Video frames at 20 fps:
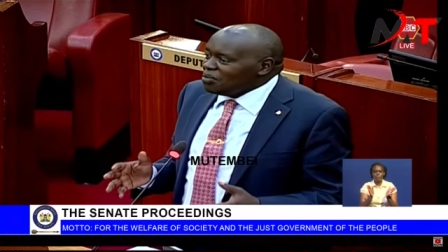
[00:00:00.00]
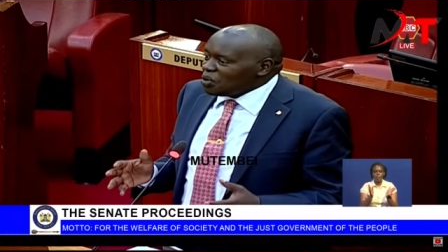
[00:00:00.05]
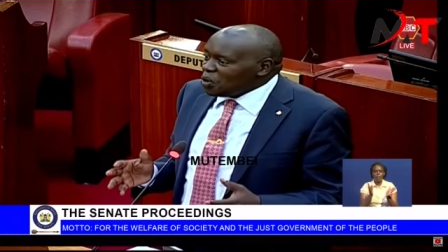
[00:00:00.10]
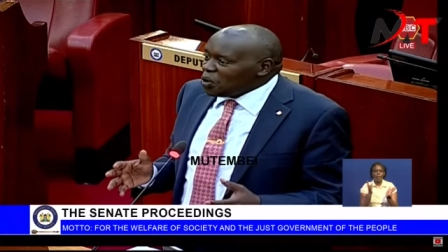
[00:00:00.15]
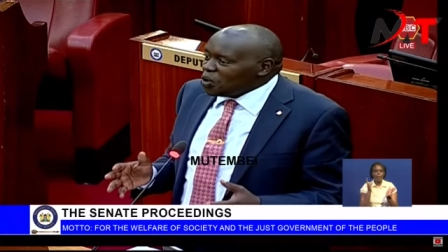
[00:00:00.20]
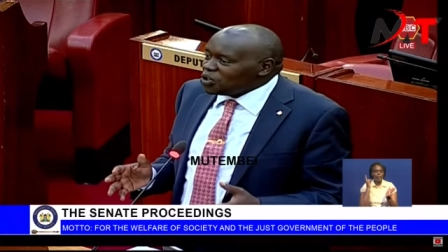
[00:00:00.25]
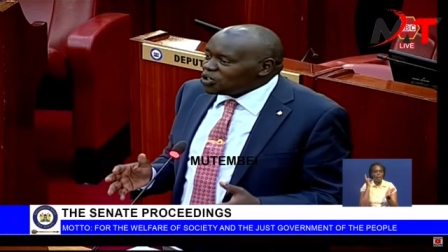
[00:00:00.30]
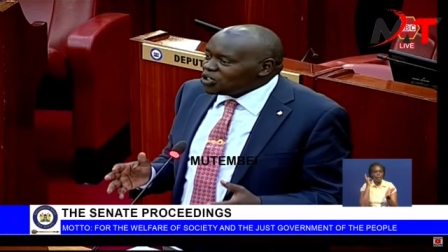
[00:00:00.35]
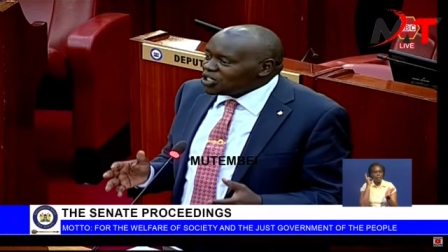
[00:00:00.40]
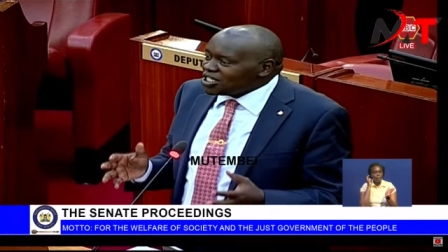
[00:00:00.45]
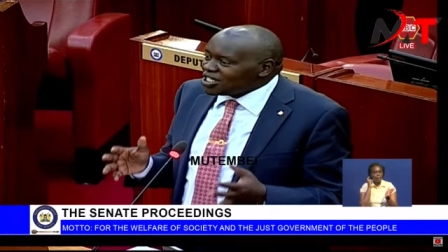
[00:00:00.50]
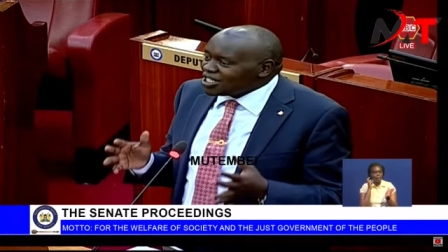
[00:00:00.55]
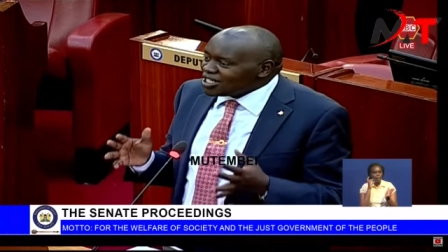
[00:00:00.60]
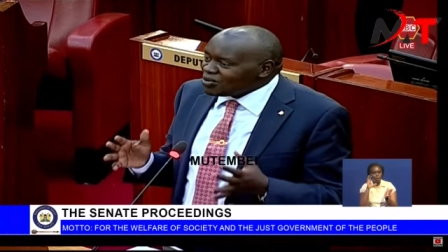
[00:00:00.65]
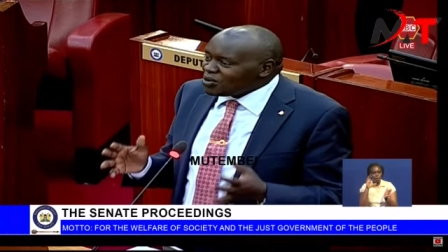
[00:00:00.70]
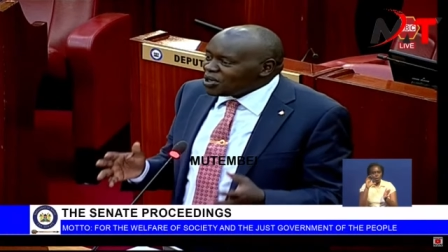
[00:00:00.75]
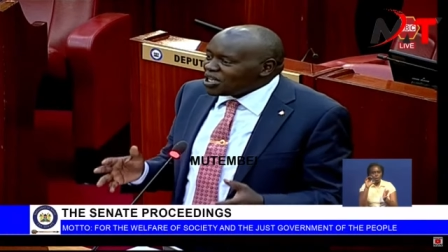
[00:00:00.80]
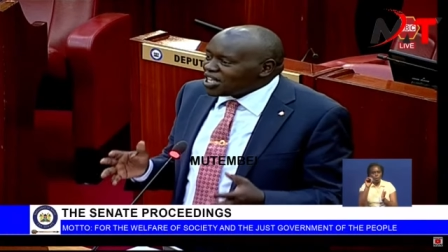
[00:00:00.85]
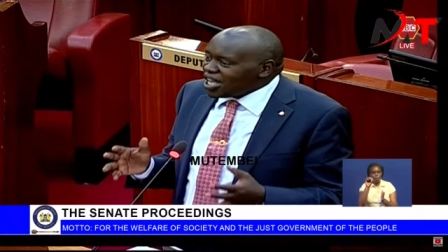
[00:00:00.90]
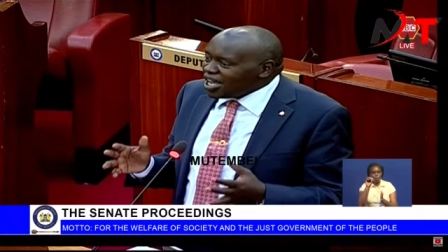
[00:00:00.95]
because this
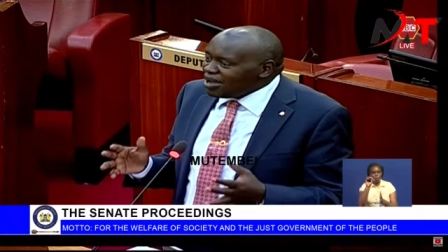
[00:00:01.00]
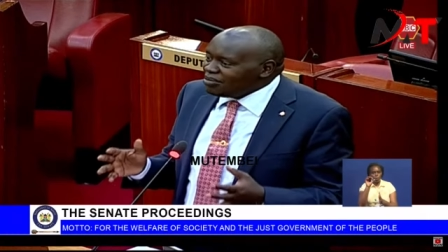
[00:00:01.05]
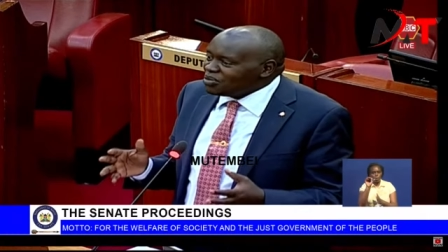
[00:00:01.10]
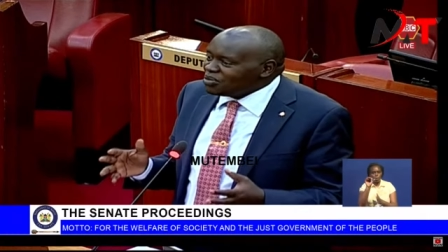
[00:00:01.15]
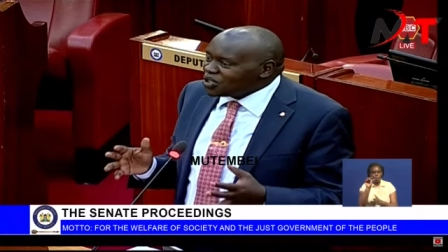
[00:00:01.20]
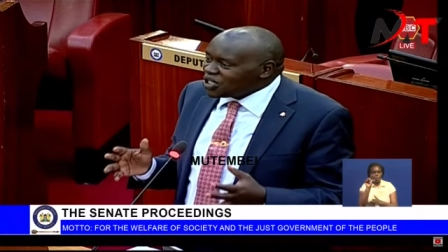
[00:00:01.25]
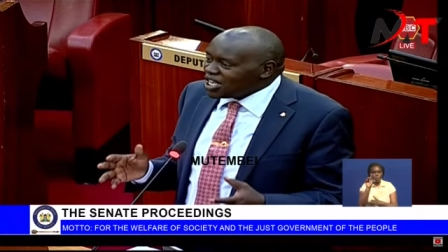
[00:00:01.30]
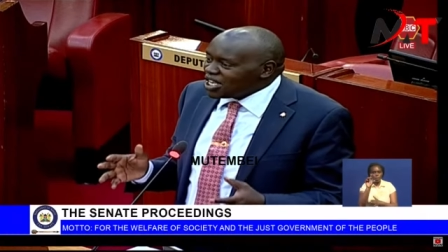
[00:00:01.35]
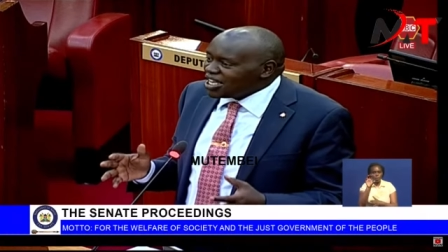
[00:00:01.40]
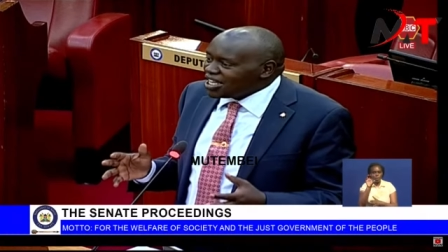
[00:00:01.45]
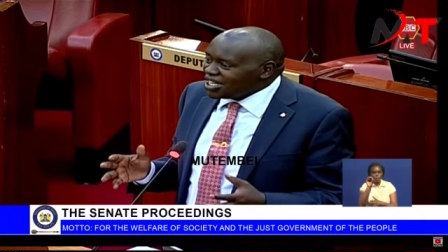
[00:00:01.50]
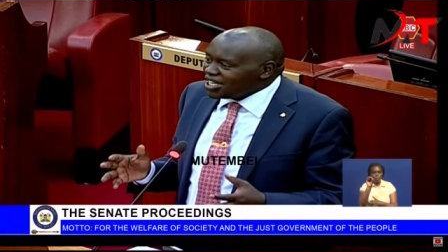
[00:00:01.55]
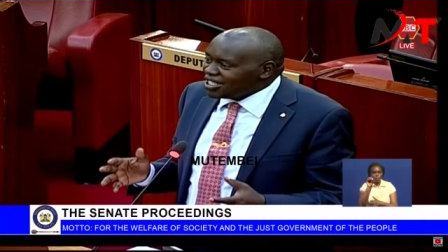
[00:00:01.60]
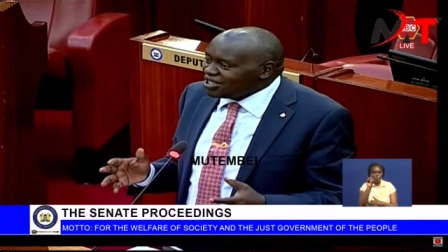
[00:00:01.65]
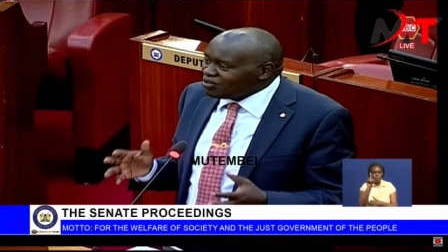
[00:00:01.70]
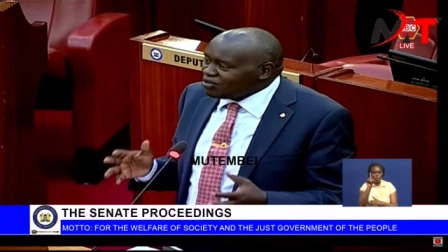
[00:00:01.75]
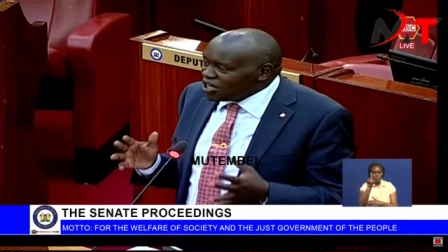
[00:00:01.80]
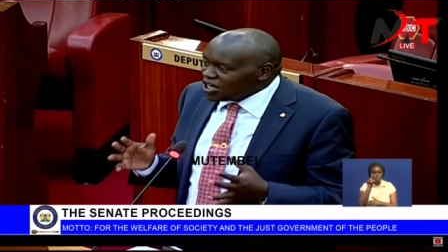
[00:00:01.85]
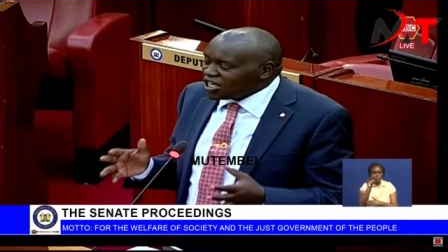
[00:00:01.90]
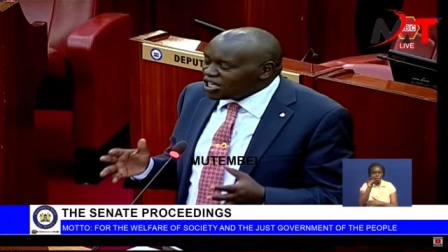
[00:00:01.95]
is what I'm saying
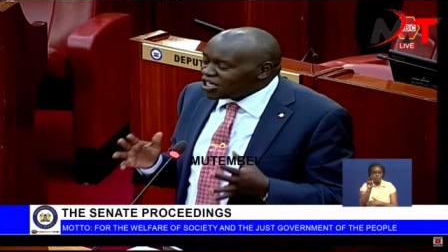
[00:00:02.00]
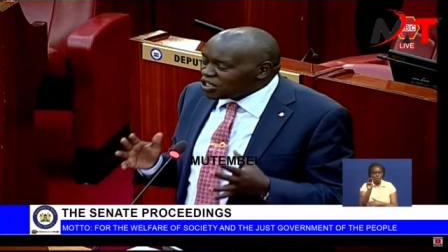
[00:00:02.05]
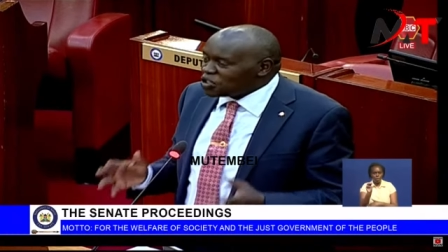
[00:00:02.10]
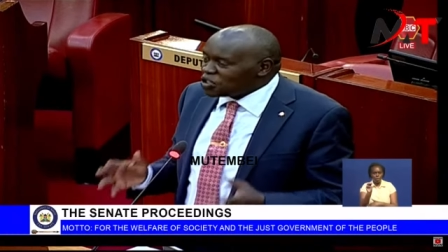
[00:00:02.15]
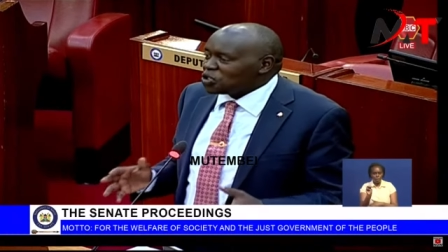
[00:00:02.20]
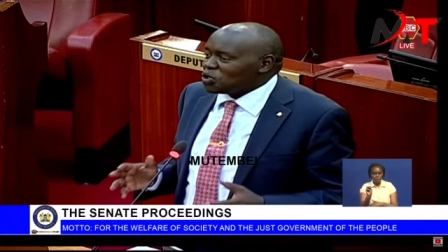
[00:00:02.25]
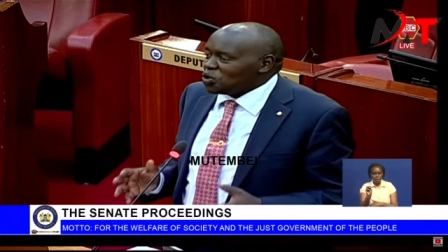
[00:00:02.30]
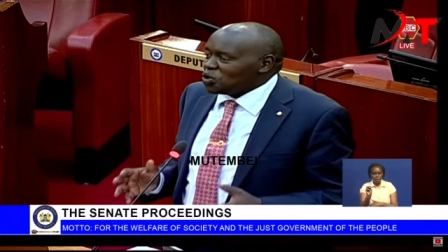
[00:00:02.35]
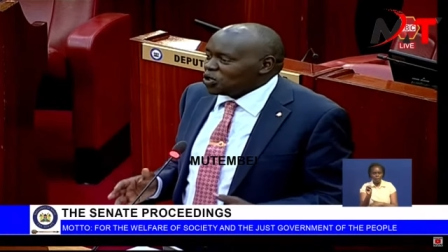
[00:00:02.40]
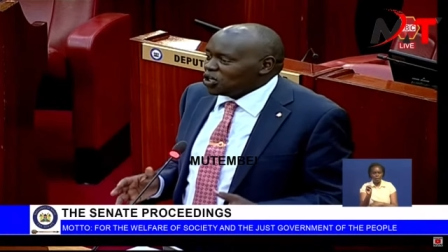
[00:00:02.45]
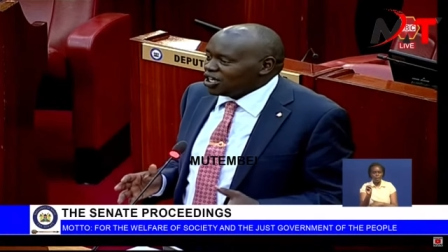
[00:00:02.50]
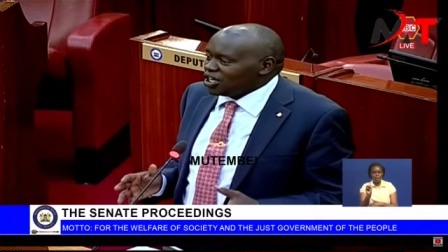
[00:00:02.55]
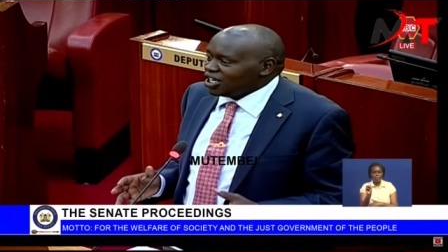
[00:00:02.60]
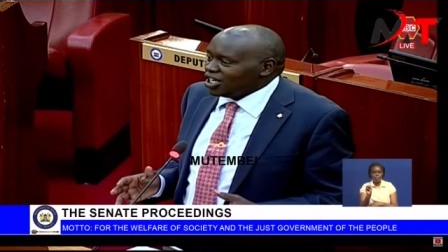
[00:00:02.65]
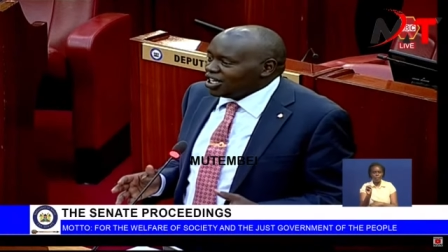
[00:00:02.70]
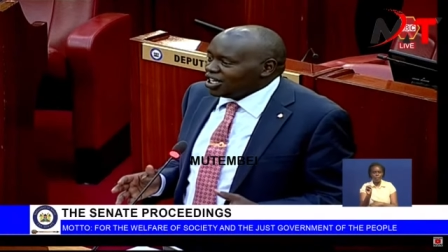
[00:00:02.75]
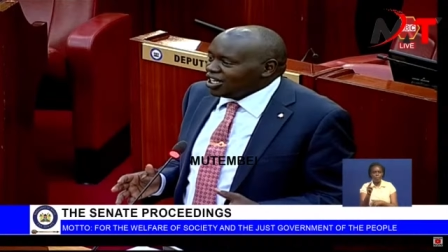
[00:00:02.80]
is very critical.